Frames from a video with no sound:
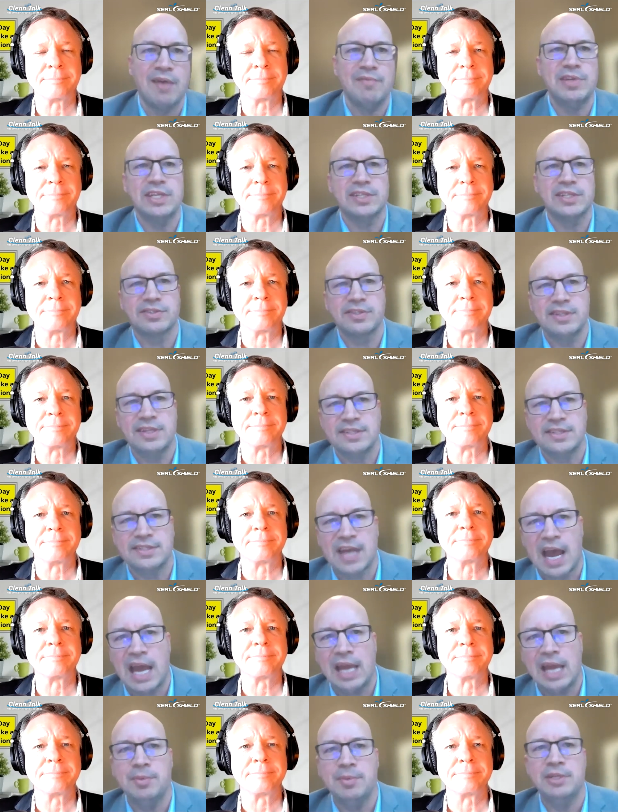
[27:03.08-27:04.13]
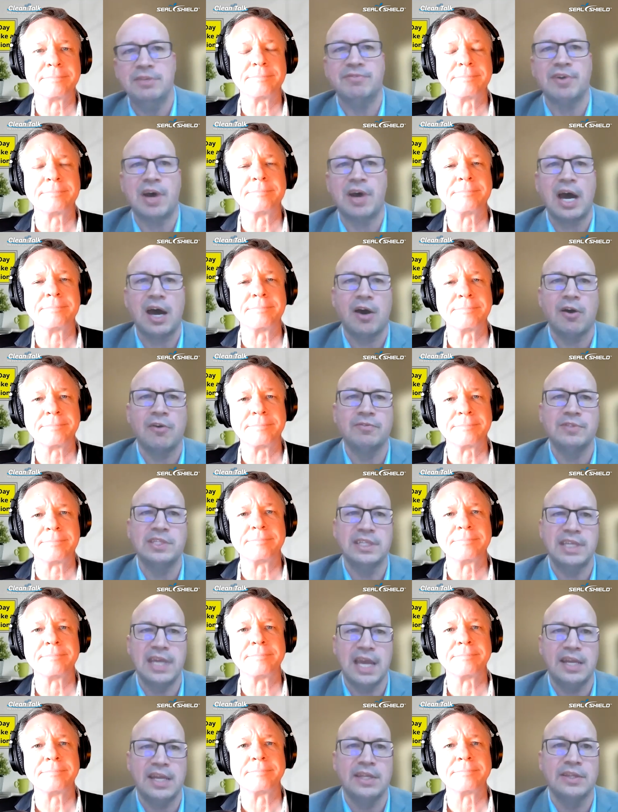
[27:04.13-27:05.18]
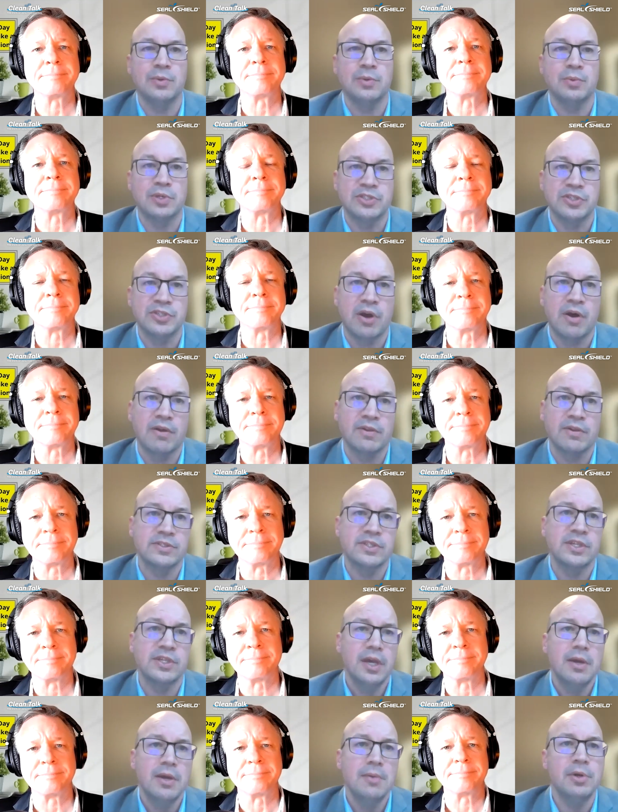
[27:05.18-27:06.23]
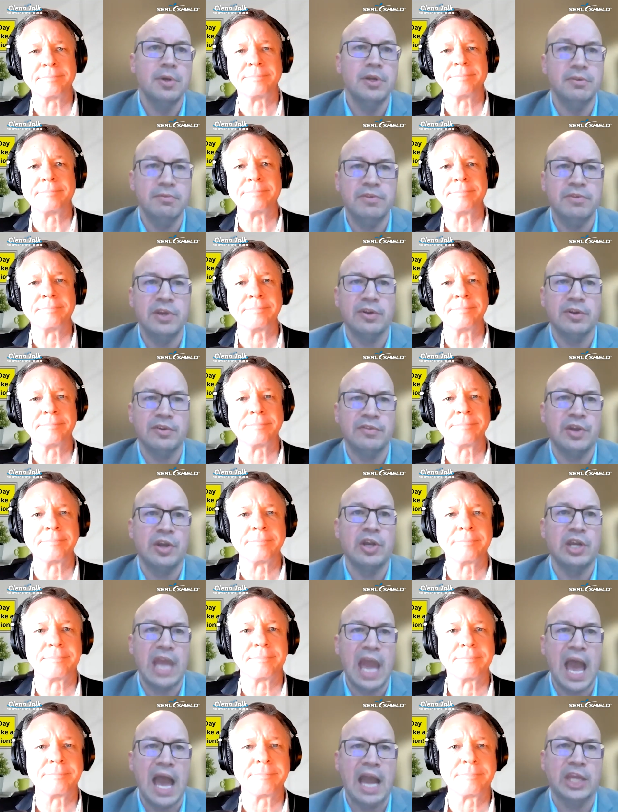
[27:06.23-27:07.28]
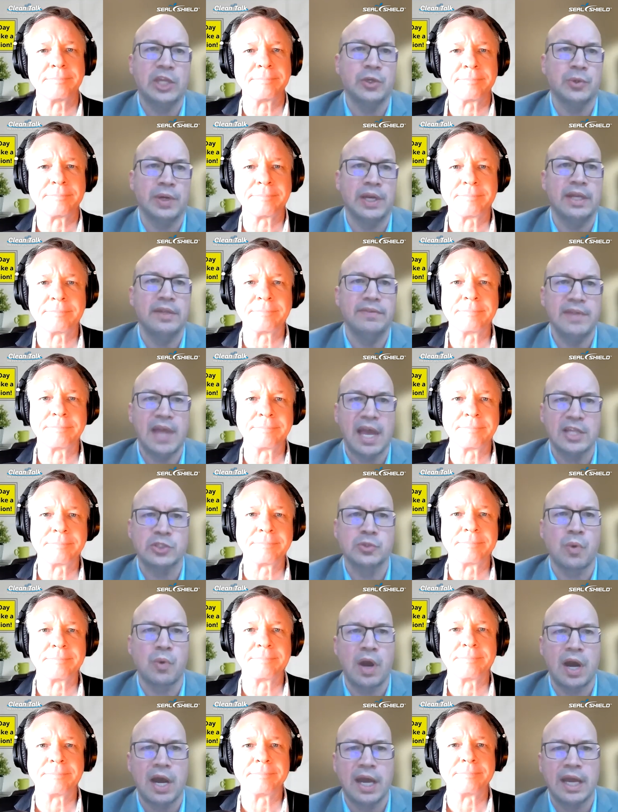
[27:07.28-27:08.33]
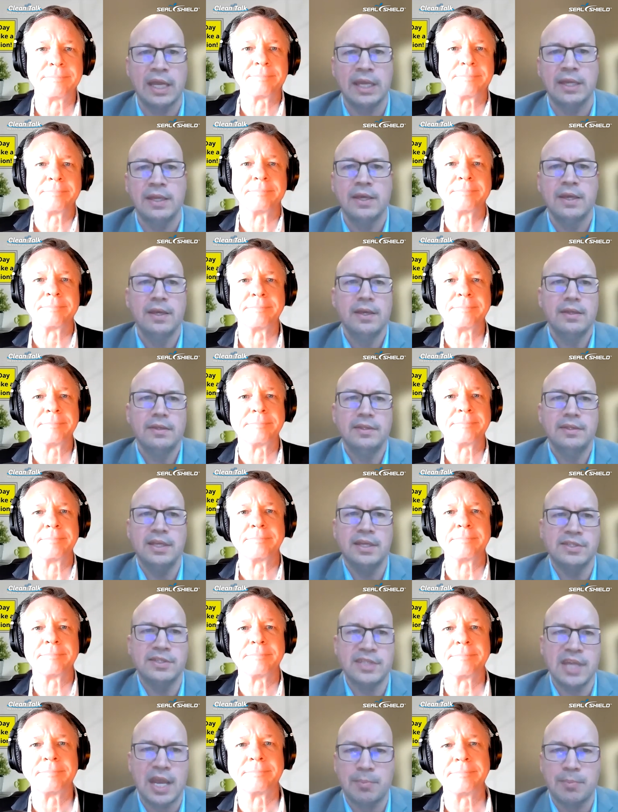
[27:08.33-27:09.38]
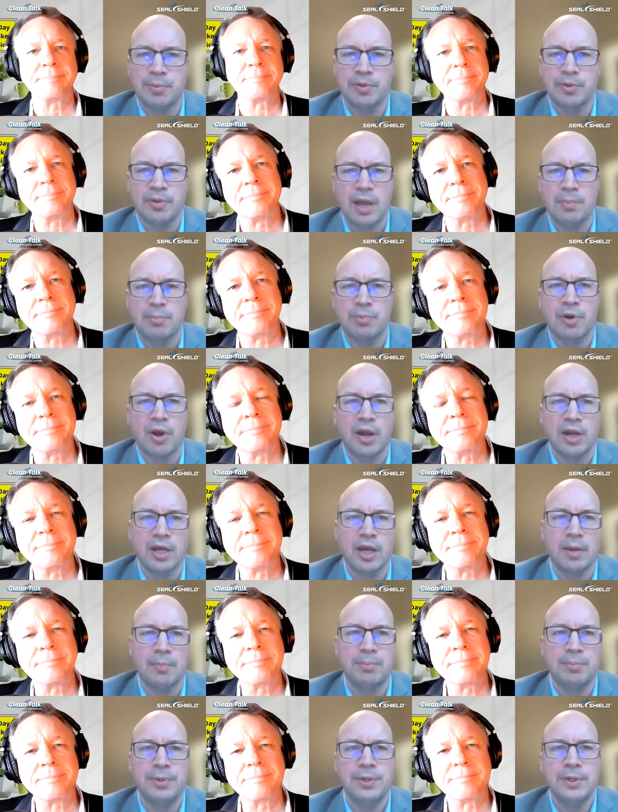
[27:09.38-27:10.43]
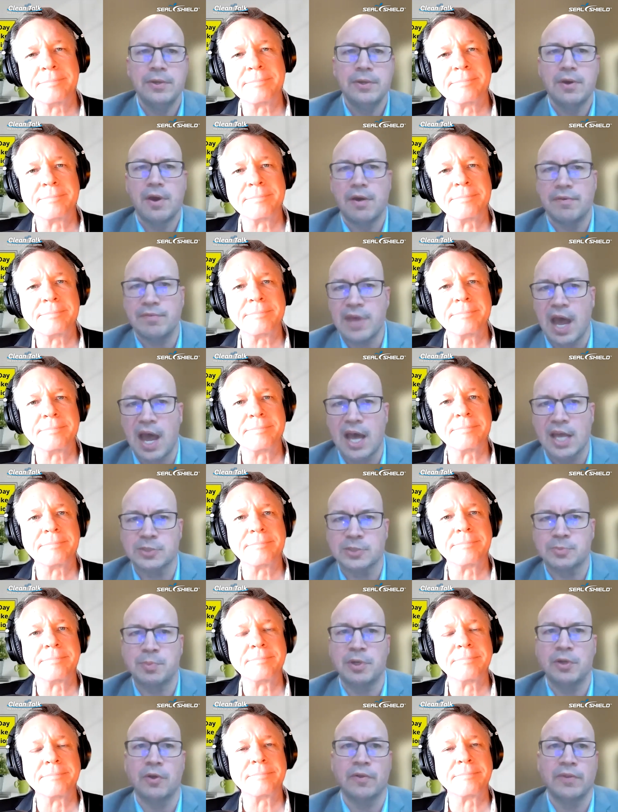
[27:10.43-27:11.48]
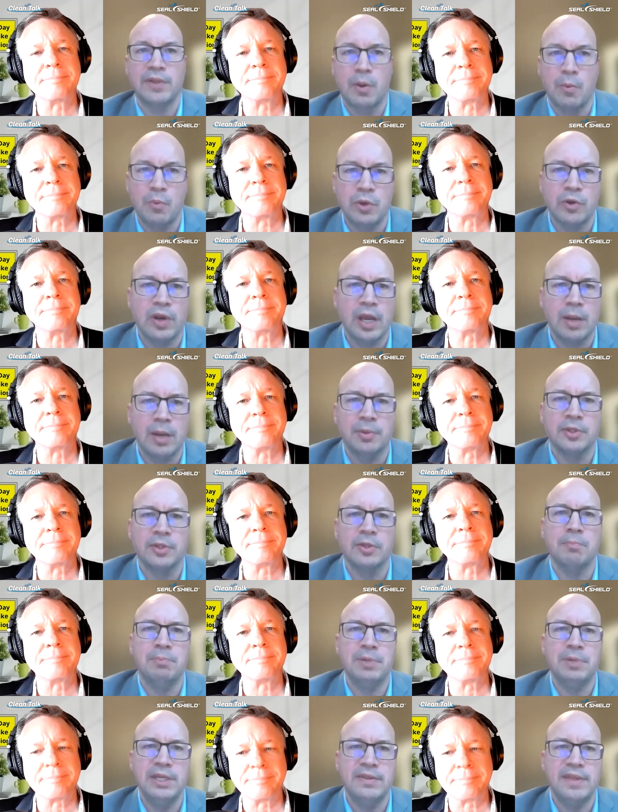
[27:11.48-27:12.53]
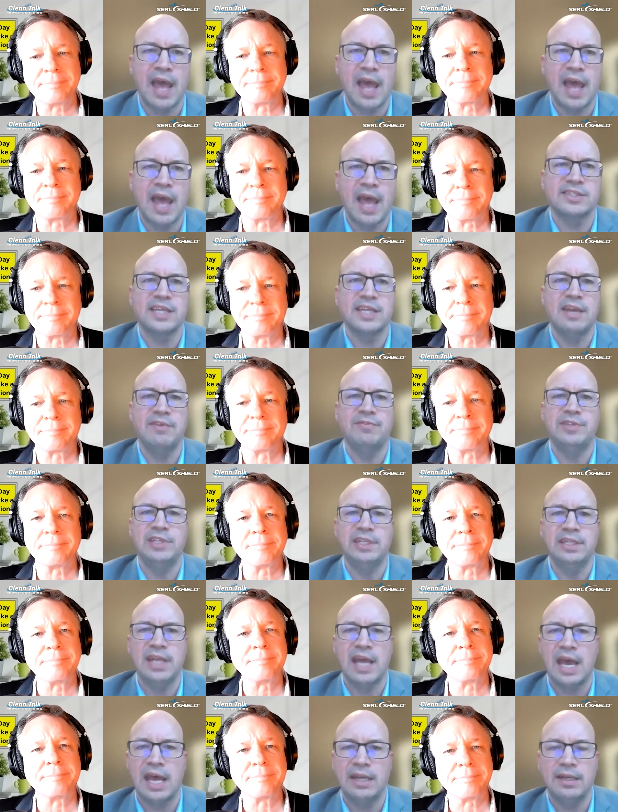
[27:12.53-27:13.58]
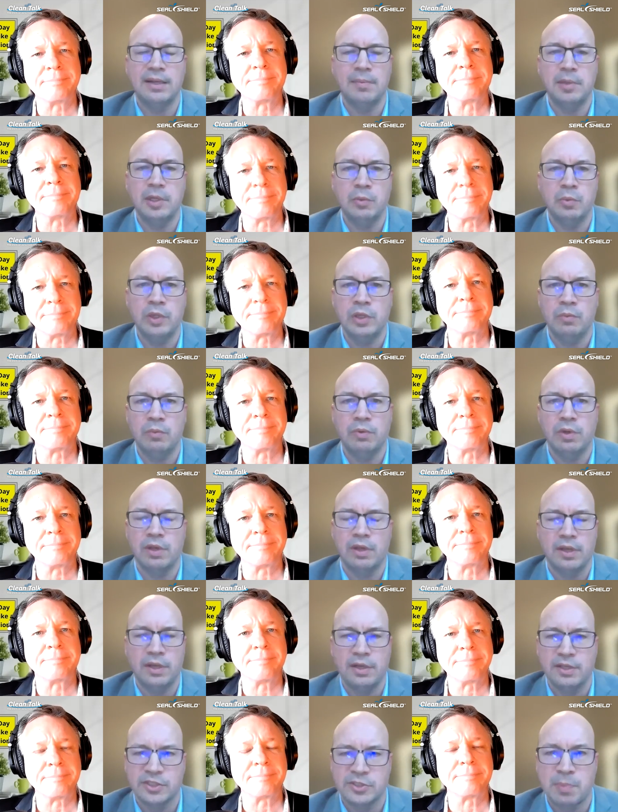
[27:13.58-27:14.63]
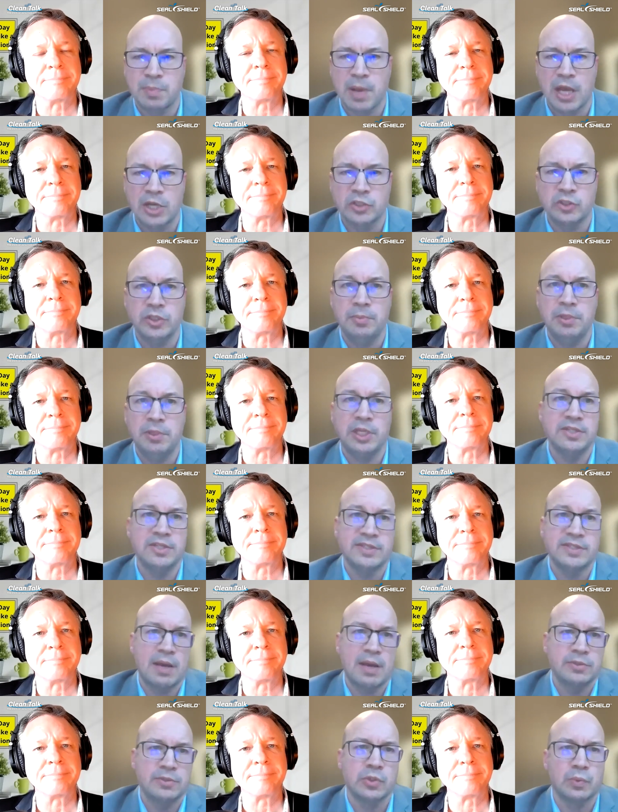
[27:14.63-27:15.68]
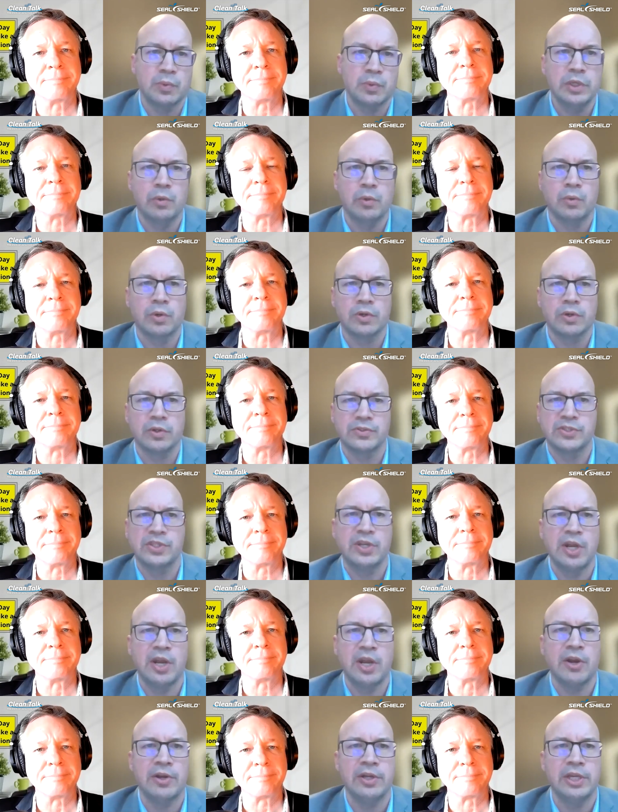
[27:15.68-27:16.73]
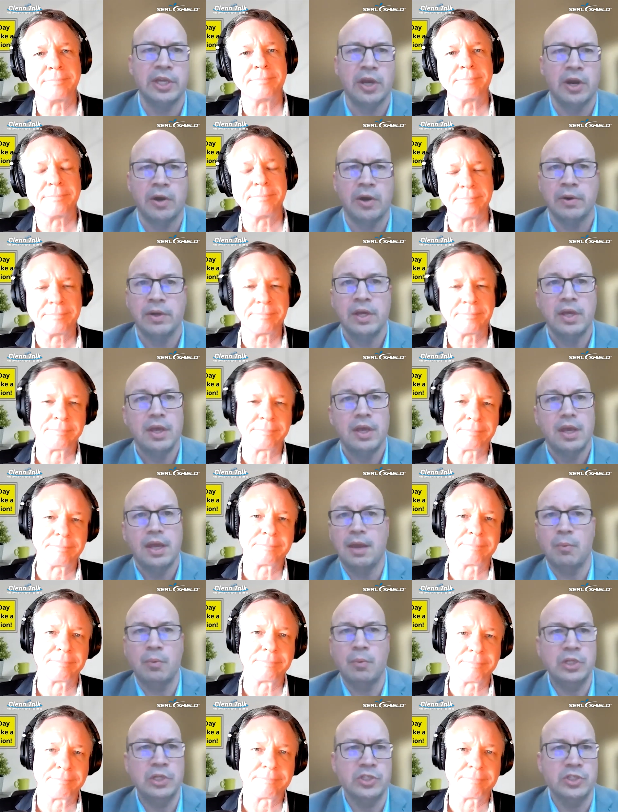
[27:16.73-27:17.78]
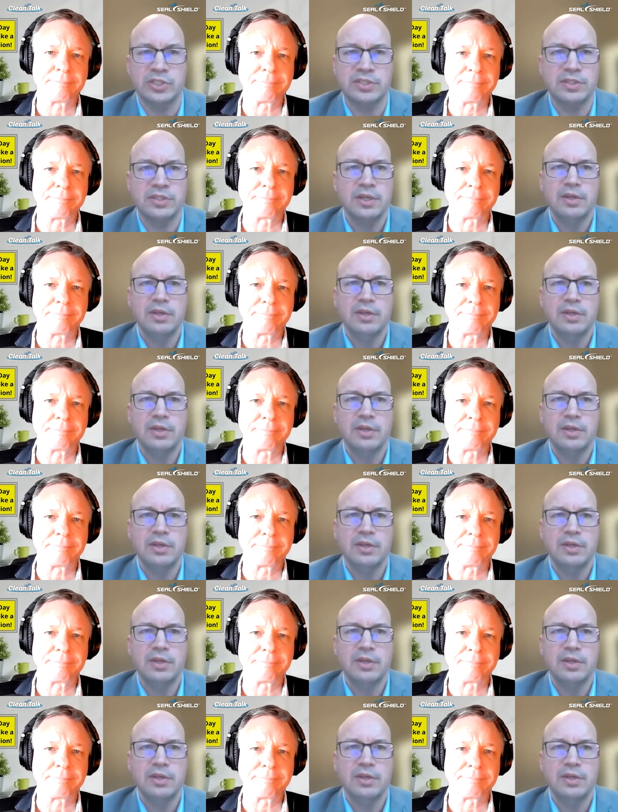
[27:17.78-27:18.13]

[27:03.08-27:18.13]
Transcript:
Speaker 1: obviously the time involved in getting the results, but very, very accurate. And that's why the example I brought up of the hospital, that we were able to be that safety net. I mean, we, and especially because that was a real world scenario, and we just